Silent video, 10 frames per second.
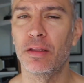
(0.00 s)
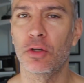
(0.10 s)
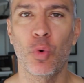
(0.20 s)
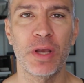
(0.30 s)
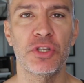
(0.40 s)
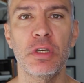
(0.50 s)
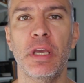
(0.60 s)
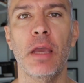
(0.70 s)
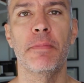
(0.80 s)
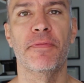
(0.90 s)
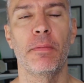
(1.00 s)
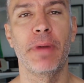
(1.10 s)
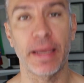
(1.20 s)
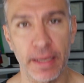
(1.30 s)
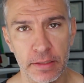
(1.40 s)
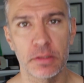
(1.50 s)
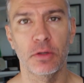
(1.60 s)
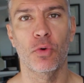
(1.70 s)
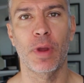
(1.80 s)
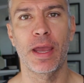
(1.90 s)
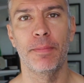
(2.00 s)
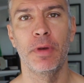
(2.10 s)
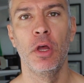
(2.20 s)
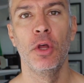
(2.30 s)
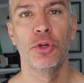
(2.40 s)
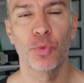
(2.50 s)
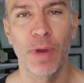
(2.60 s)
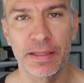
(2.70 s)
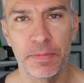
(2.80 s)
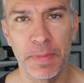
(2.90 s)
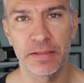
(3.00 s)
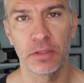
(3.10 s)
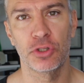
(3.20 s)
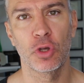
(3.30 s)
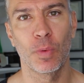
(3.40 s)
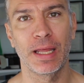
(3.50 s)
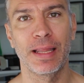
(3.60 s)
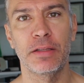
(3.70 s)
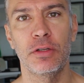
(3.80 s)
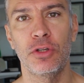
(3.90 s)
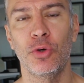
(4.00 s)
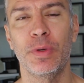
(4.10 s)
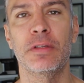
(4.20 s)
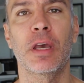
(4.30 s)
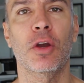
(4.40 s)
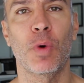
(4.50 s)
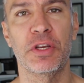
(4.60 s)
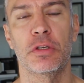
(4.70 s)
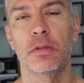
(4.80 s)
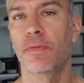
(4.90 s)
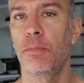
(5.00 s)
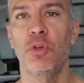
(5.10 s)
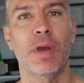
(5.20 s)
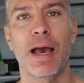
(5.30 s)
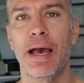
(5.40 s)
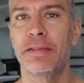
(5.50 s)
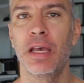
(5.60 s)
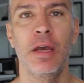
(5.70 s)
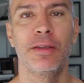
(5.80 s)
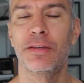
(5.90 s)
And the question came from my Instagram direct message. So what I like to do is get questions from you guys.